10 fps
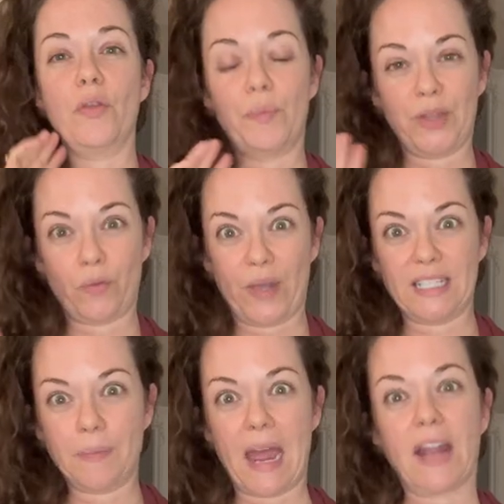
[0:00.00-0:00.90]
But the
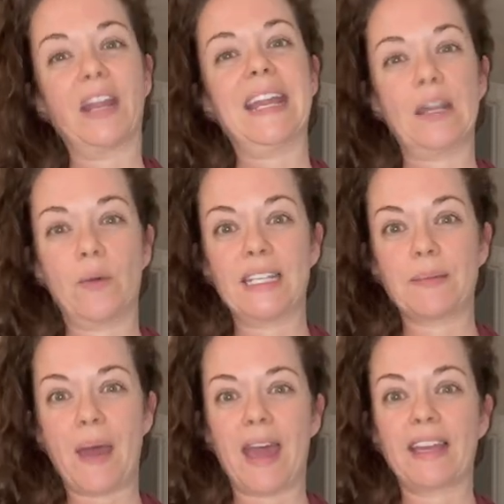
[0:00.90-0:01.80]
waist pack, any waist
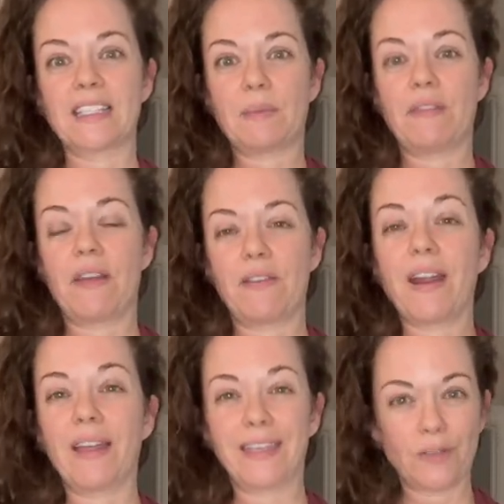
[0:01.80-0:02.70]
pack is my favorite.
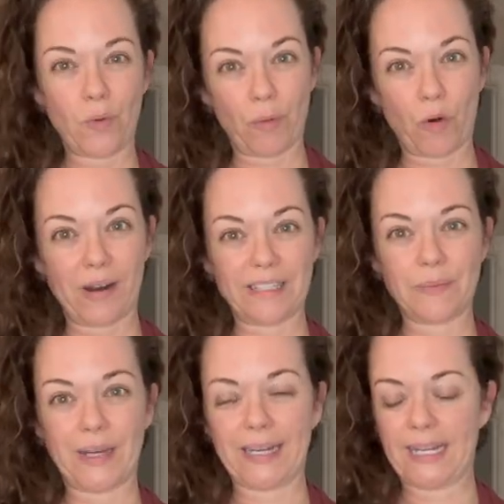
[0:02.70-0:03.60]
I like to wear them
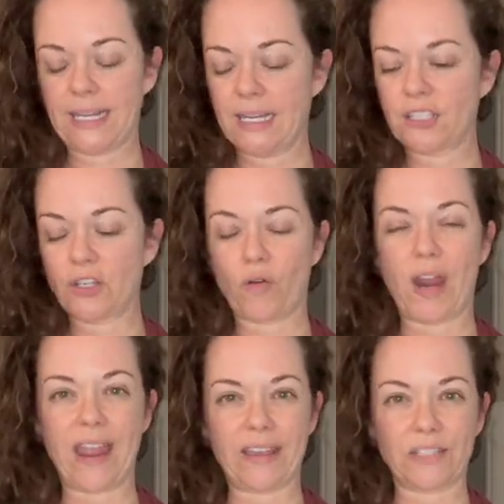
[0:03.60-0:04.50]
crossbody. It's a
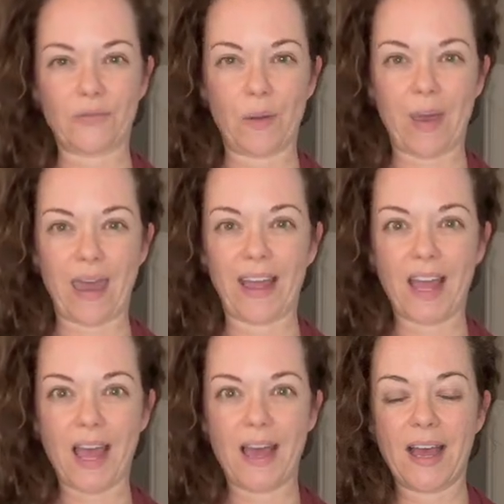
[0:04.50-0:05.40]
great hands-free bag,
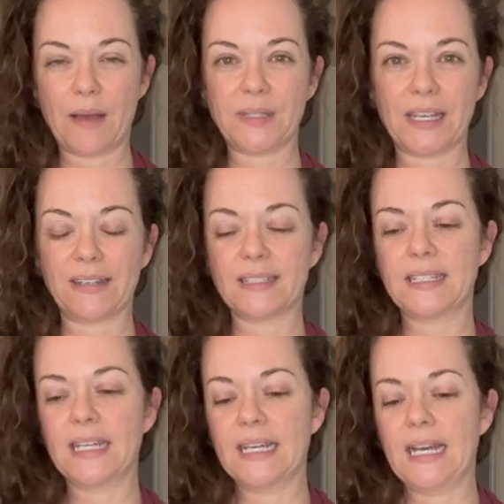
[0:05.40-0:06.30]
obsessed.
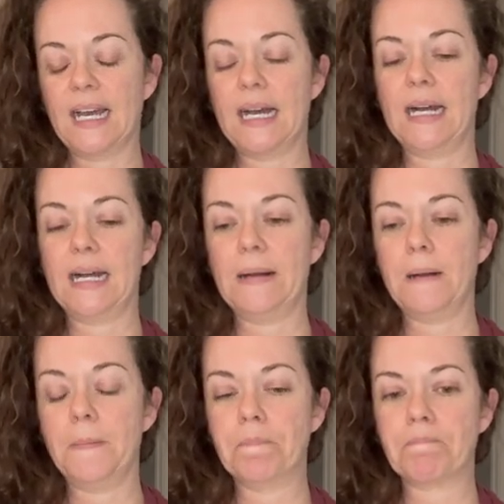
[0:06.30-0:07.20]

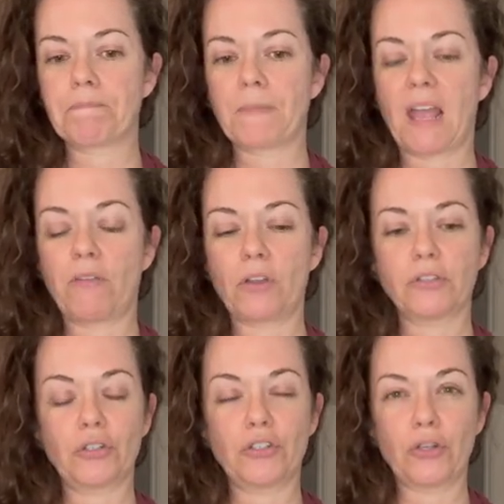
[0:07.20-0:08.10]
Um, I've
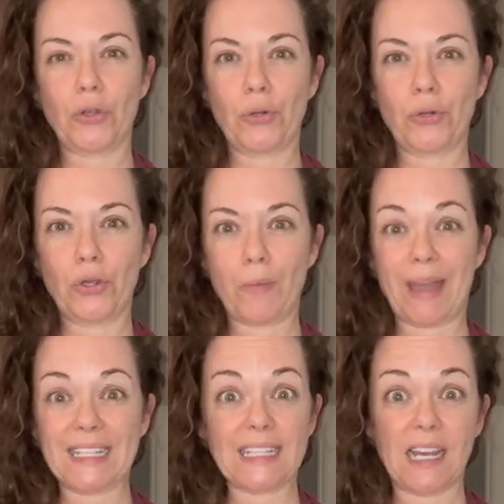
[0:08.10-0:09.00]
also shown you my
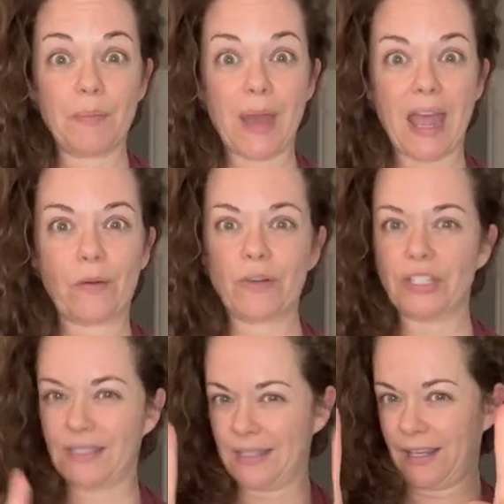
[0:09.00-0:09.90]
side pack, which
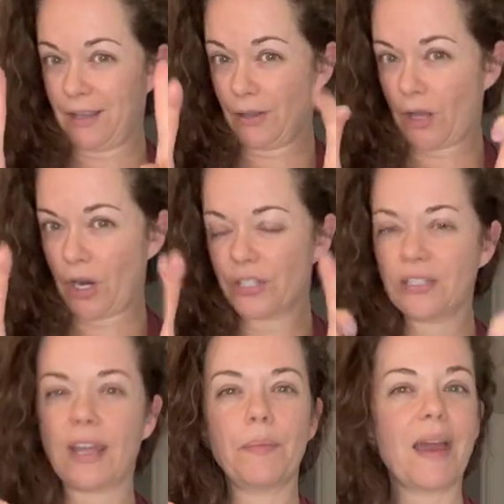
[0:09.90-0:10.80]
is the large
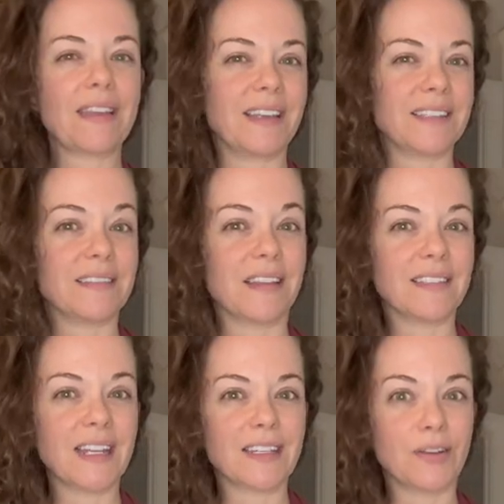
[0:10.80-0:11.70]
side pack. That's not the
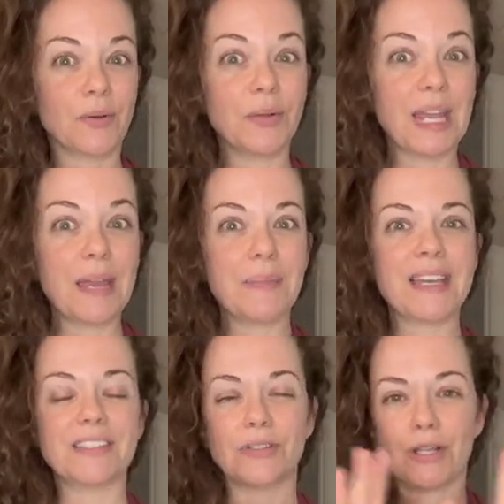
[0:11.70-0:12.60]
technical name
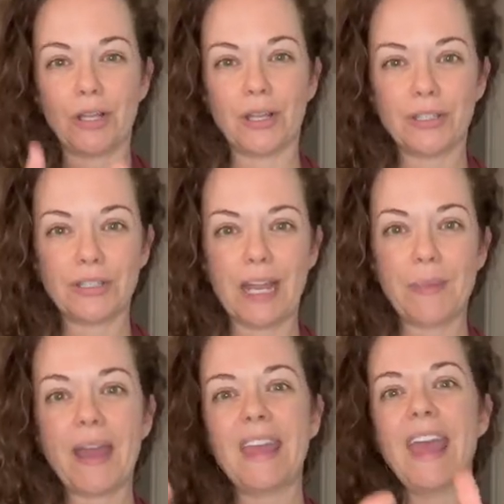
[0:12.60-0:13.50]
because there's a side
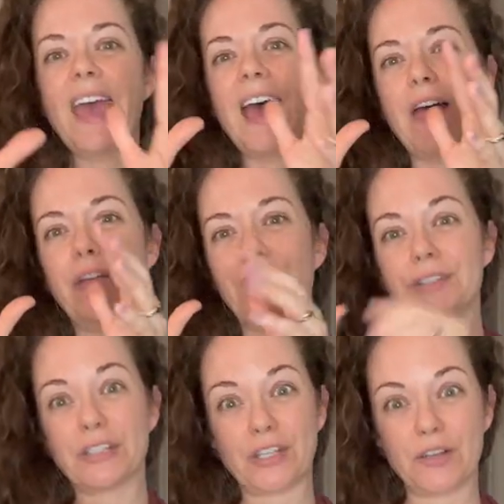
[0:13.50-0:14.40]
pack and then there's
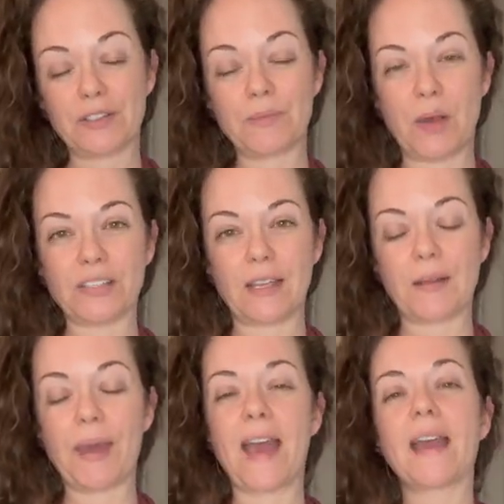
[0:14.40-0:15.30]
a small side
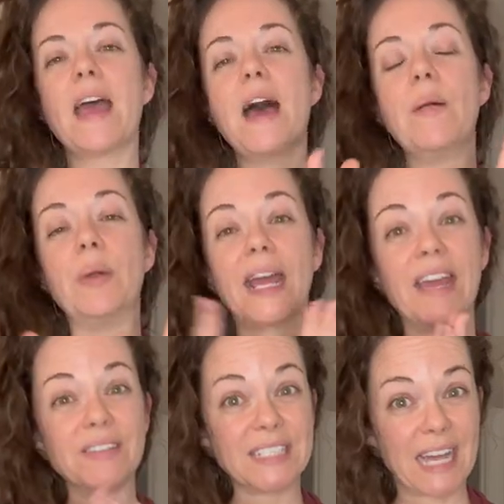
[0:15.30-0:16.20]
pack. But I
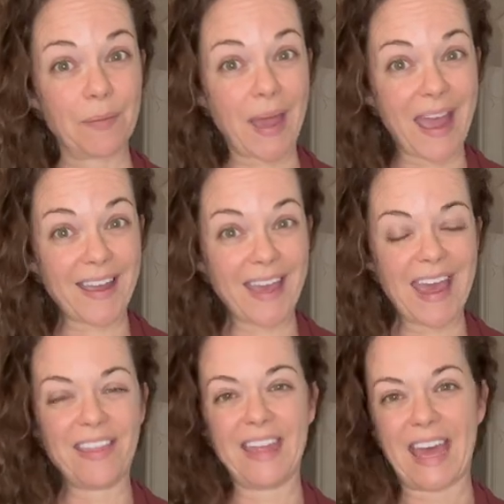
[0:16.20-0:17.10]
have a side pack
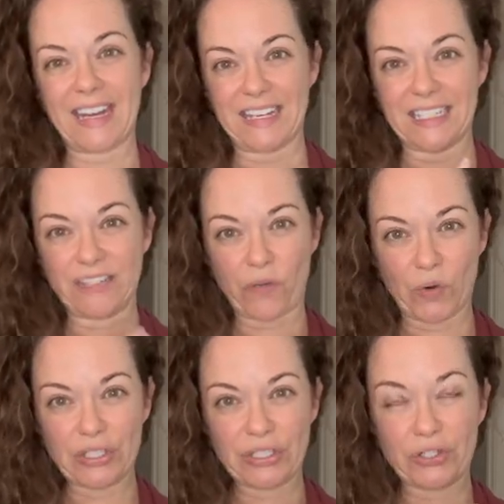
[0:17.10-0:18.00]
that is
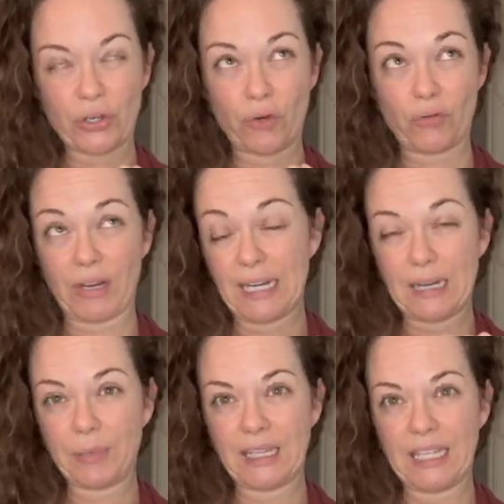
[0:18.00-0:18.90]
forest green, I
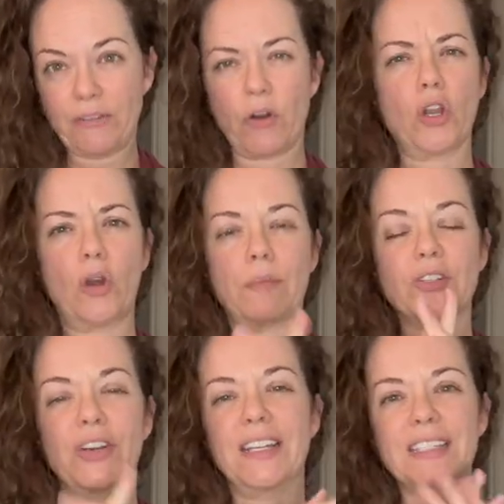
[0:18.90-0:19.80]
believe, or no, I'm
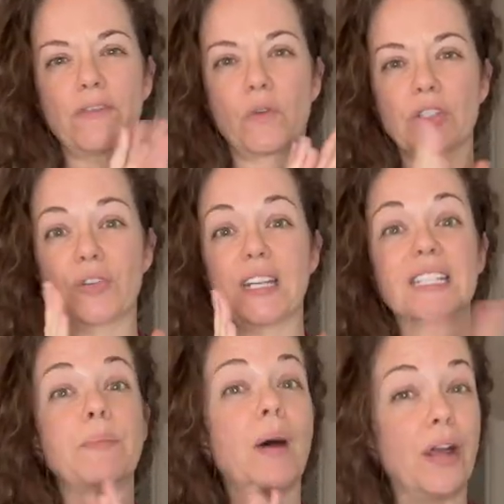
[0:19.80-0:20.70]
sorry, it's not forest green,
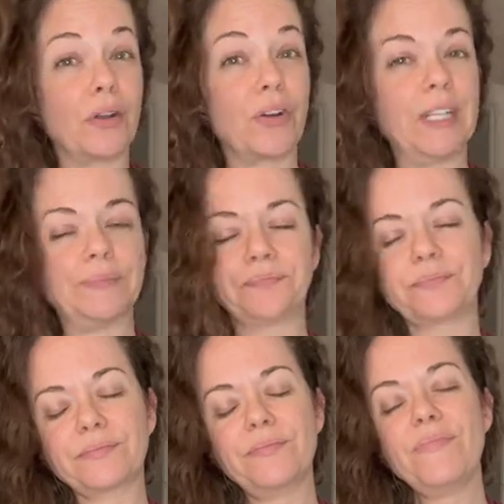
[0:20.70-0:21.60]
it's bottle green.
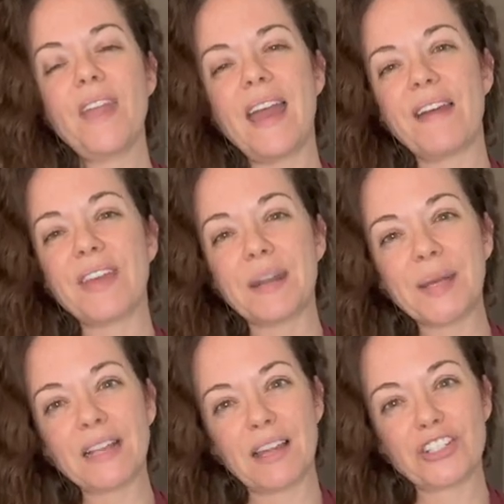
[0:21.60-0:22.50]
I have that in my
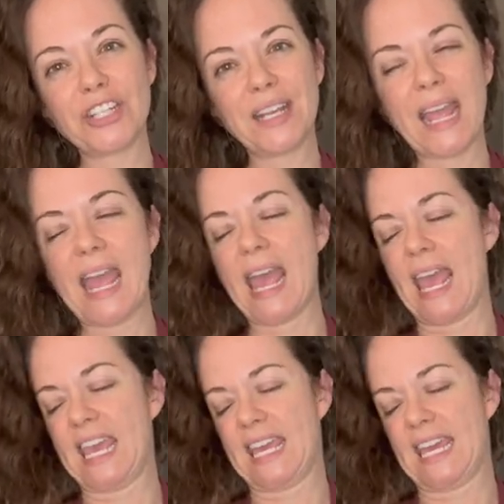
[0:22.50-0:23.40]
collection
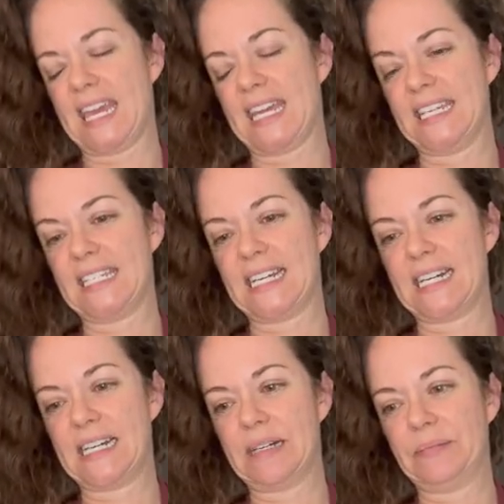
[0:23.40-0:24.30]
and
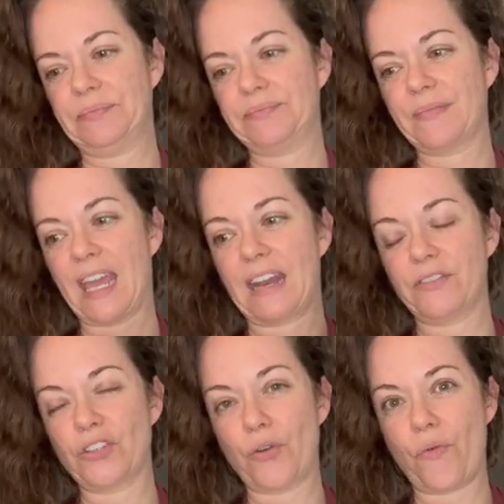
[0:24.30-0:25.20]
um, and I've
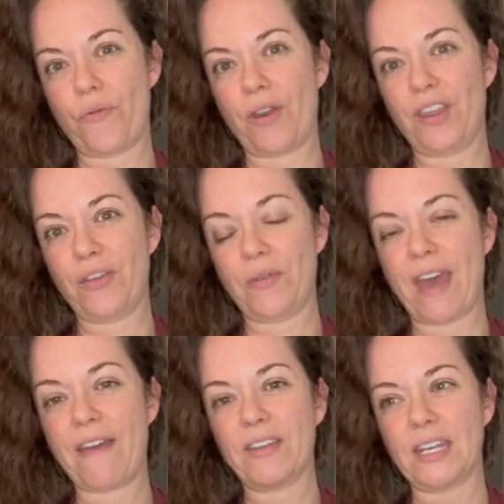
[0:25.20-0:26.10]
shown you
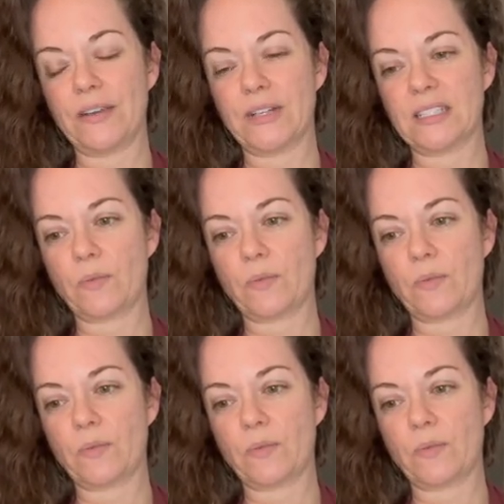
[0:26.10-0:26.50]
that video as